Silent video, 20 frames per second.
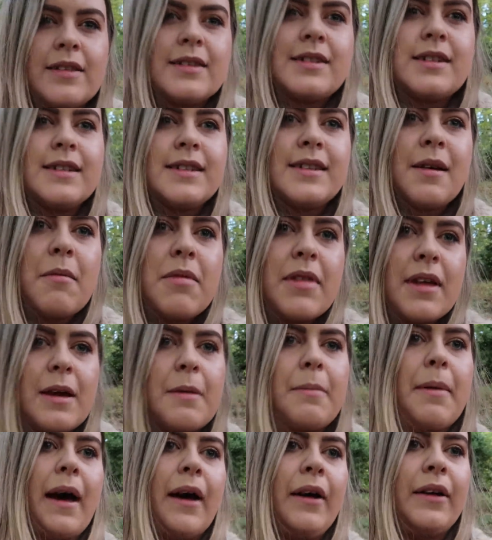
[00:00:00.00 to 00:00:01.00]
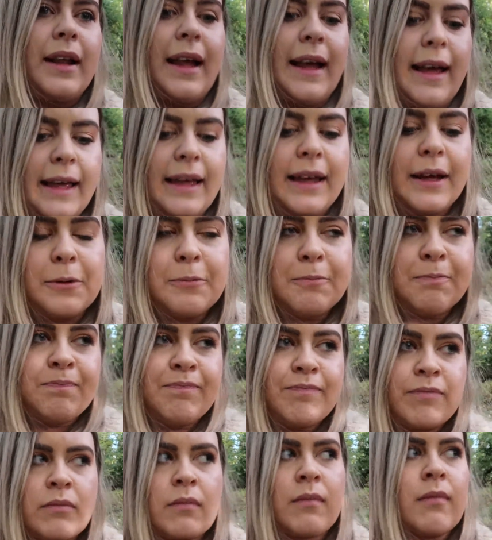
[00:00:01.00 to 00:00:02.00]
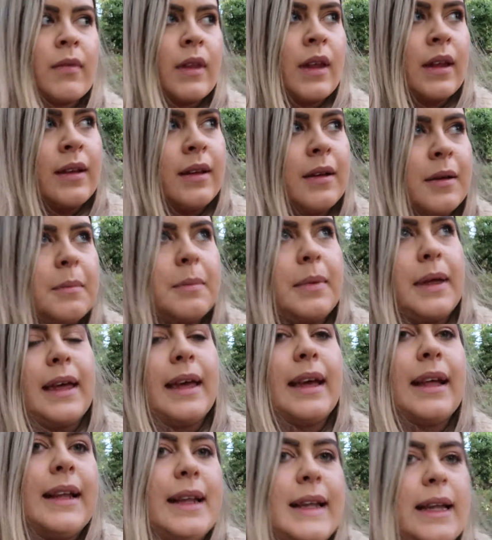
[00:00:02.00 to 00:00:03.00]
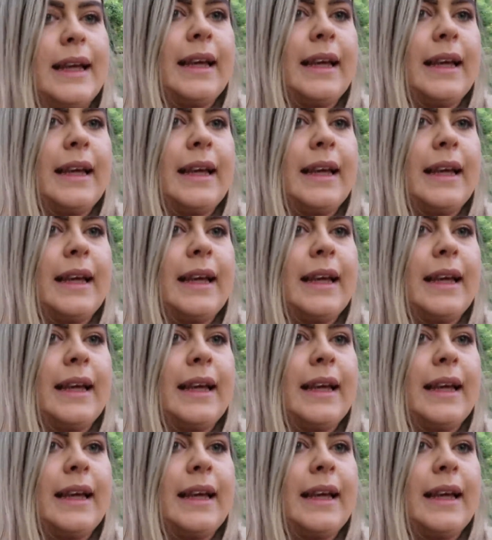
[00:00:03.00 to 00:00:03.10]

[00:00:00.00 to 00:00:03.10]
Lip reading: there's just something about like being in